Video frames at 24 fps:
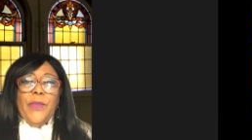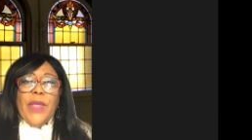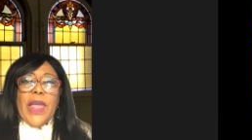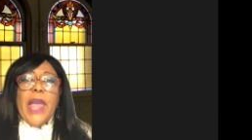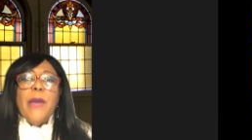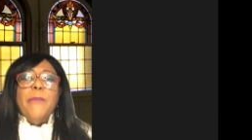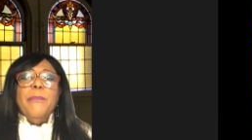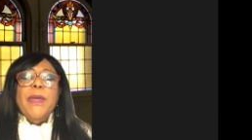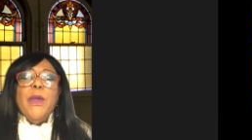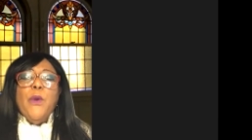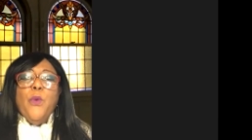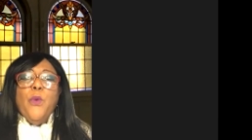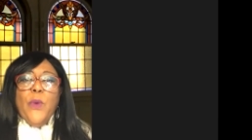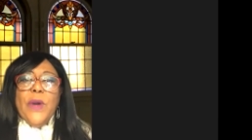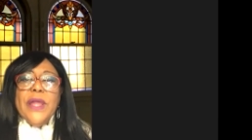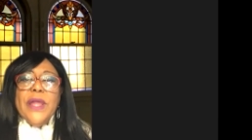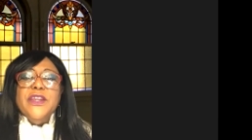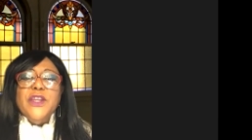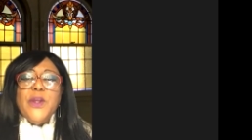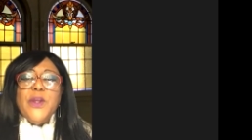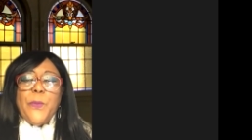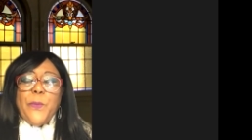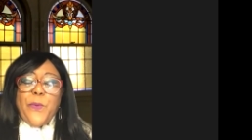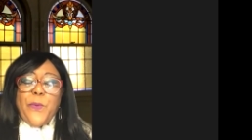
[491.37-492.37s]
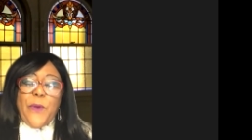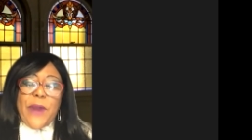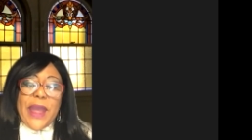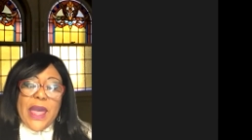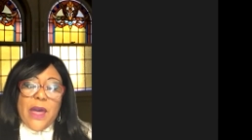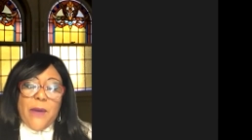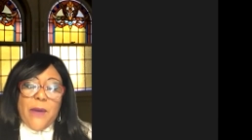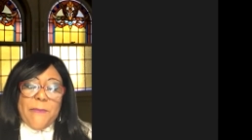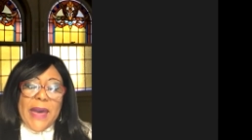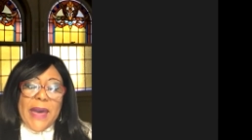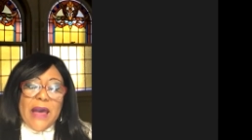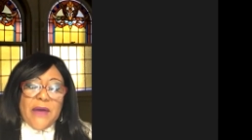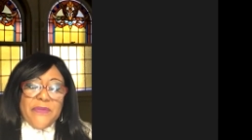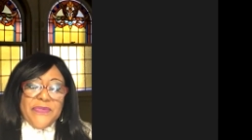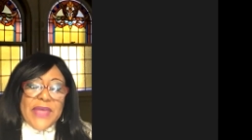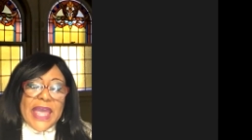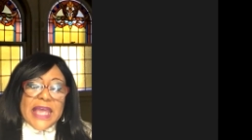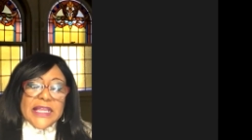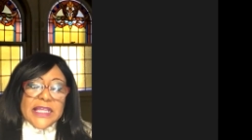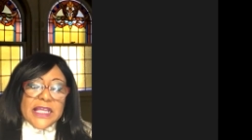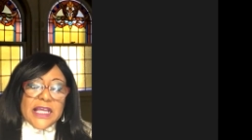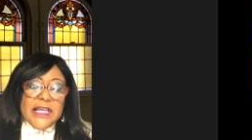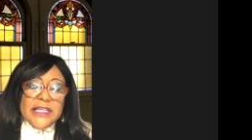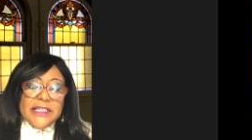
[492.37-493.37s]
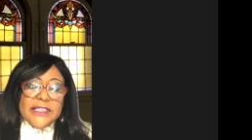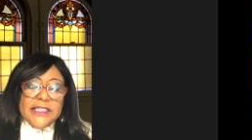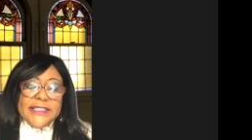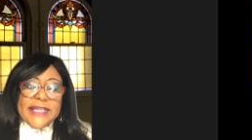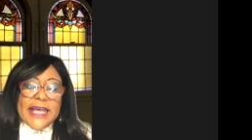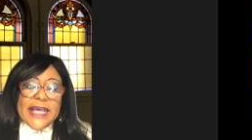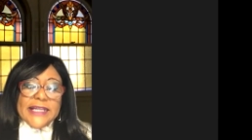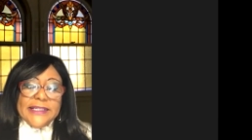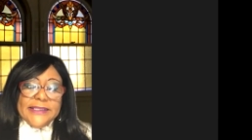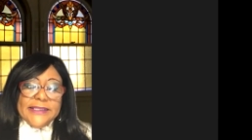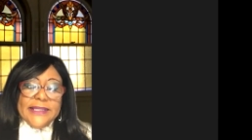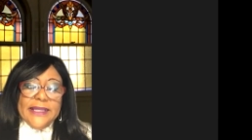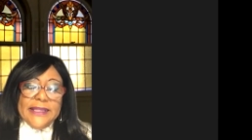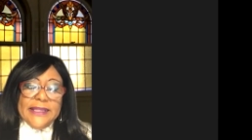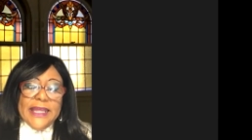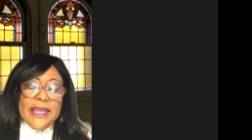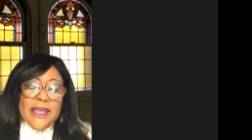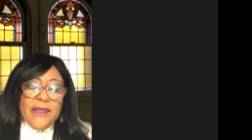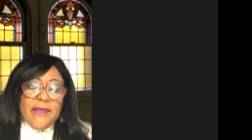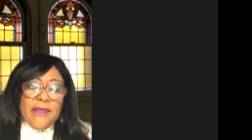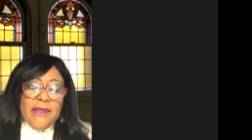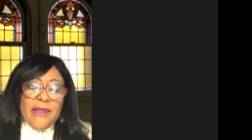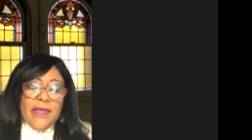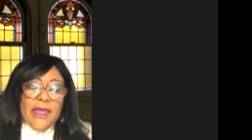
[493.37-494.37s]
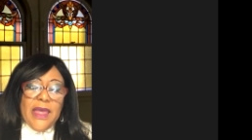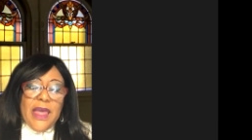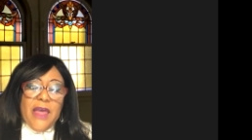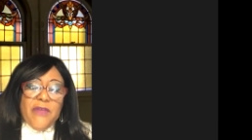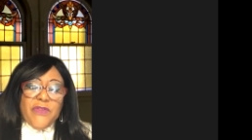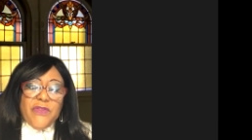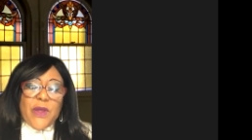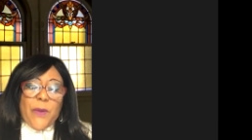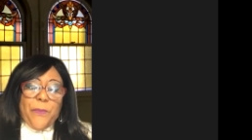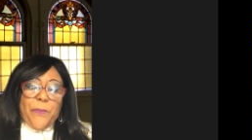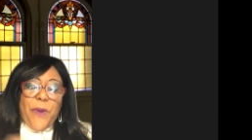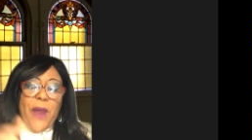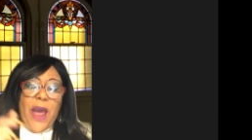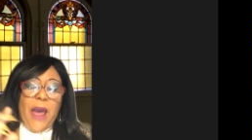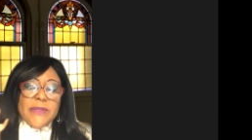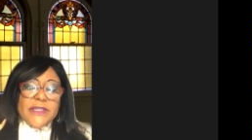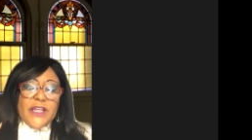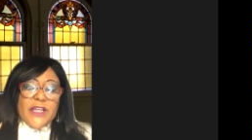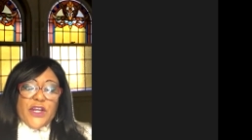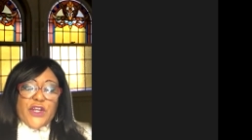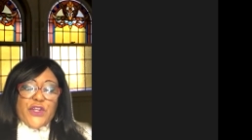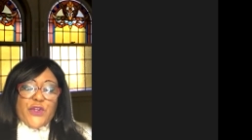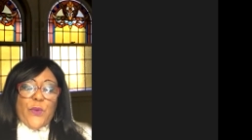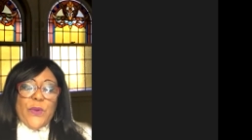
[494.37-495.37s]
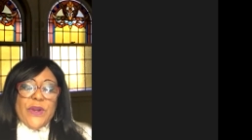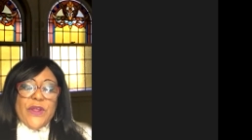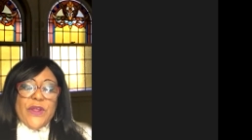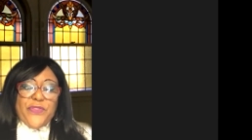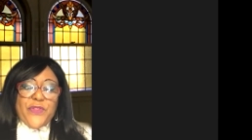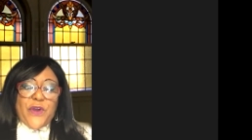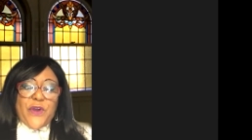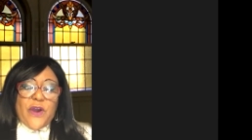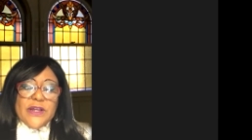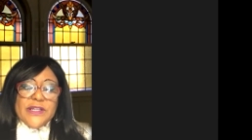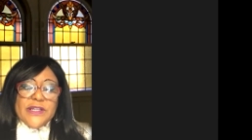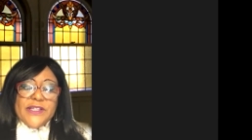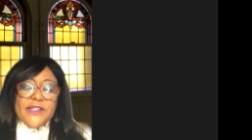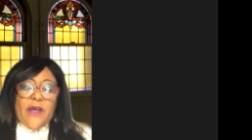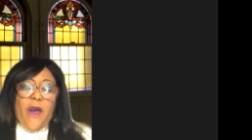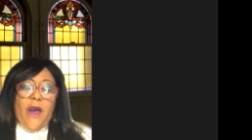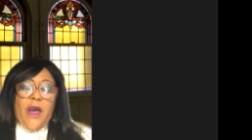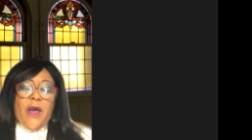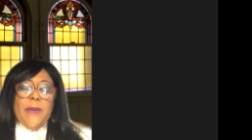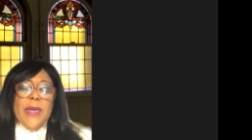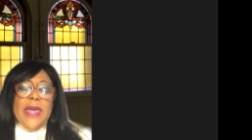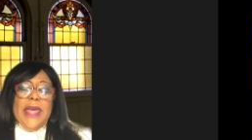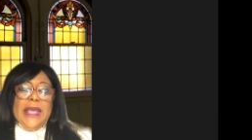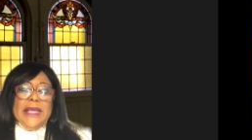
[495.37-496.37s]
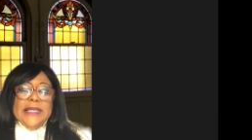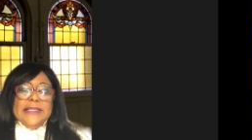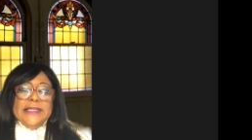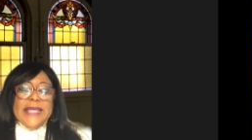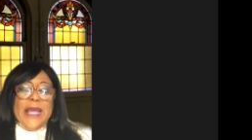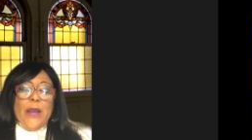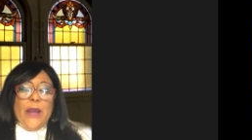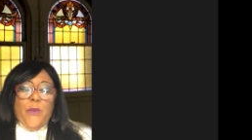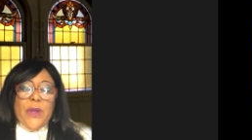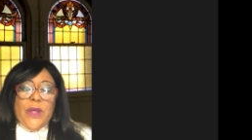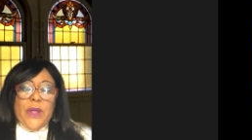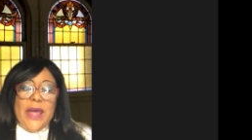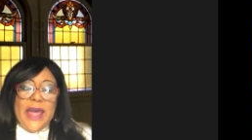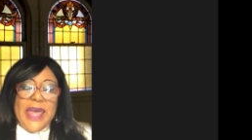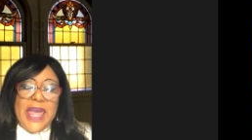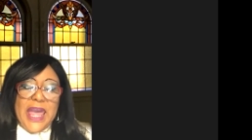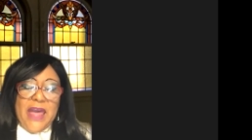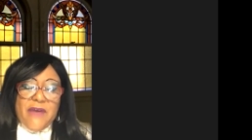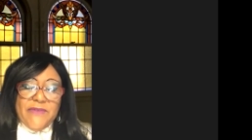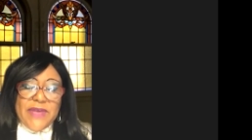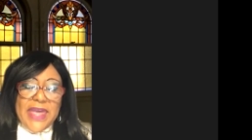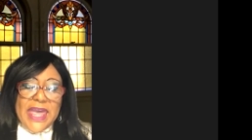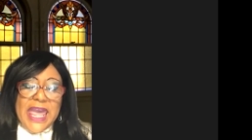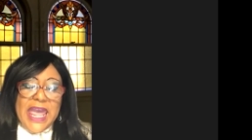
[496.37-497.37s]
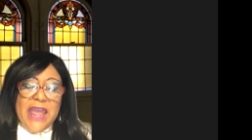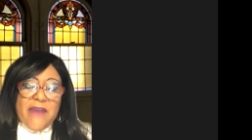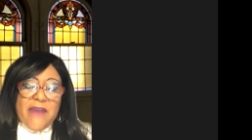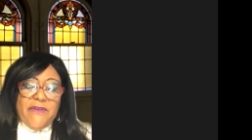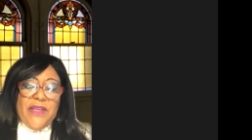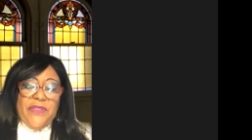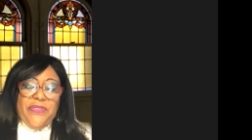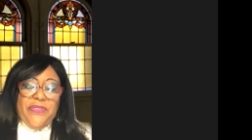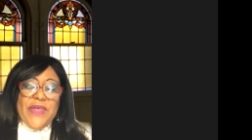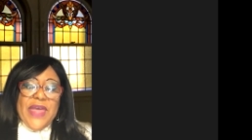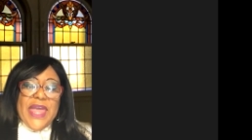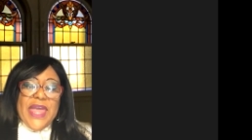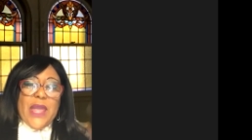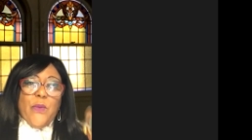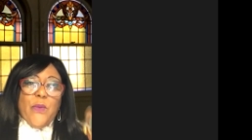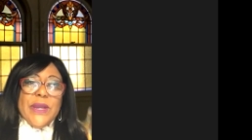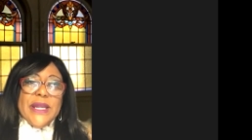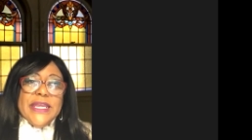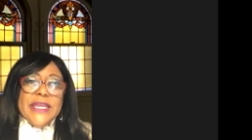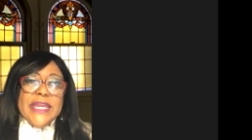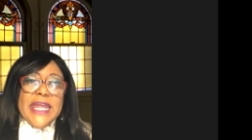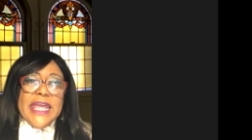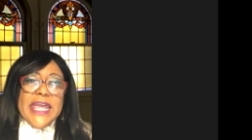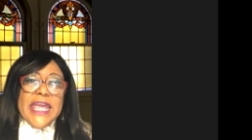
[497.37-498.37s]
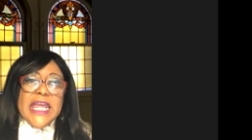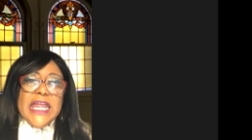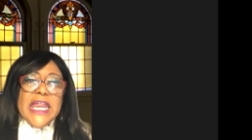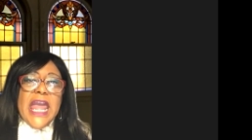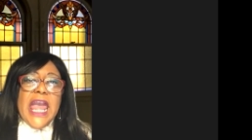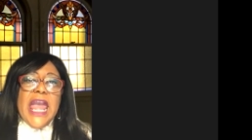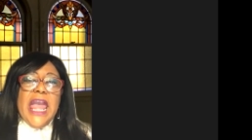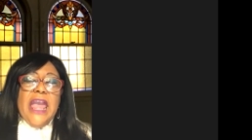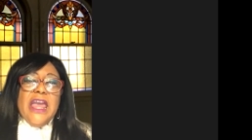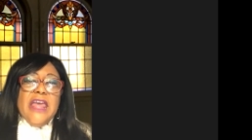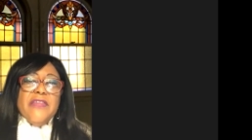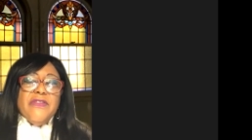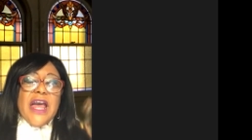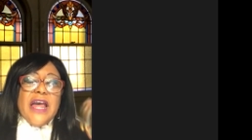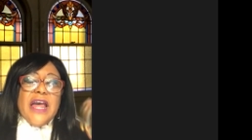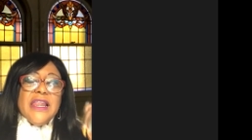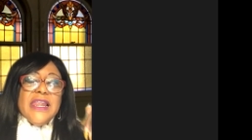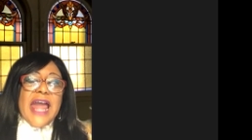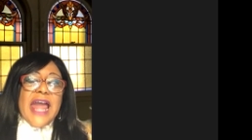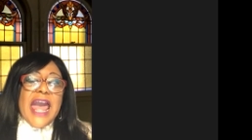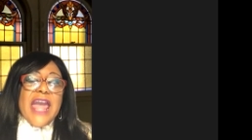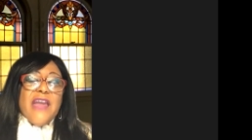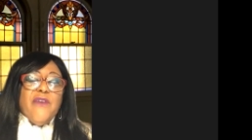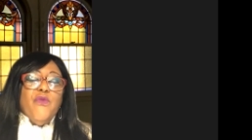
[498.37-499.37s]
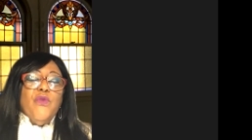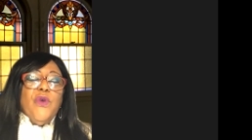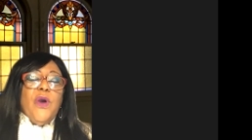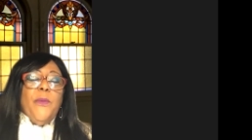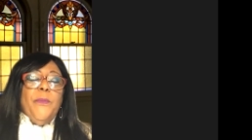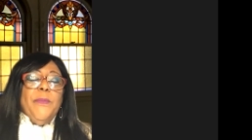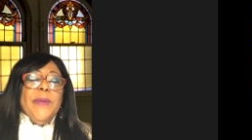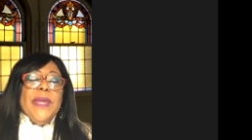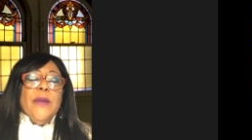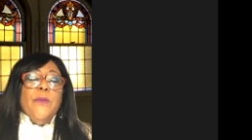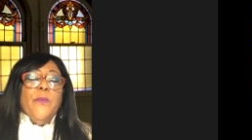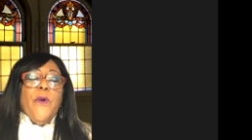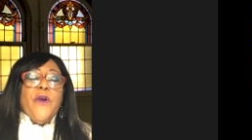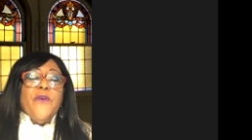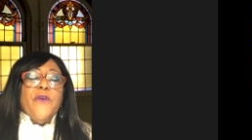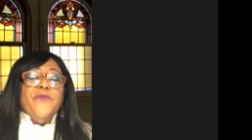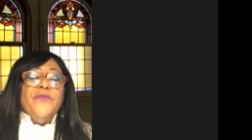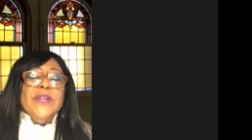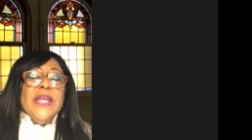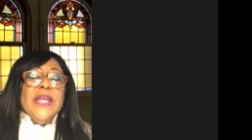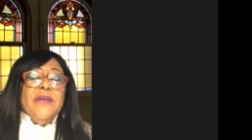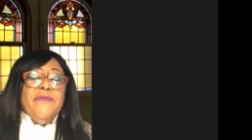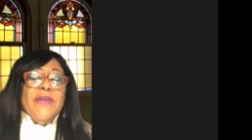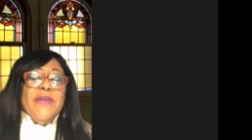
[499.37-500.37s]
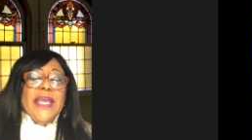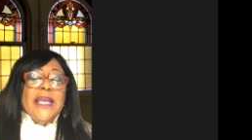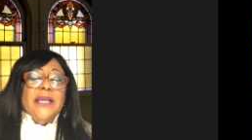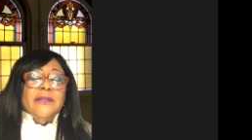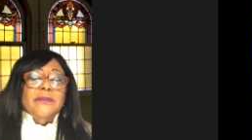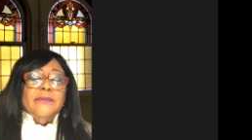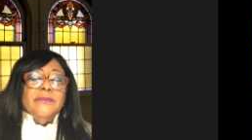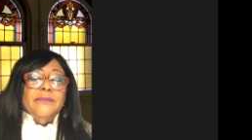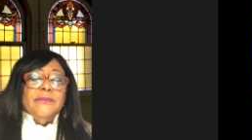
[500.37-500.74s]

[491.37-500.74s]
And be willing to pray about that consistently. The promise of the 23rd Psalm is that we'll have everything we need and our life will be worth living.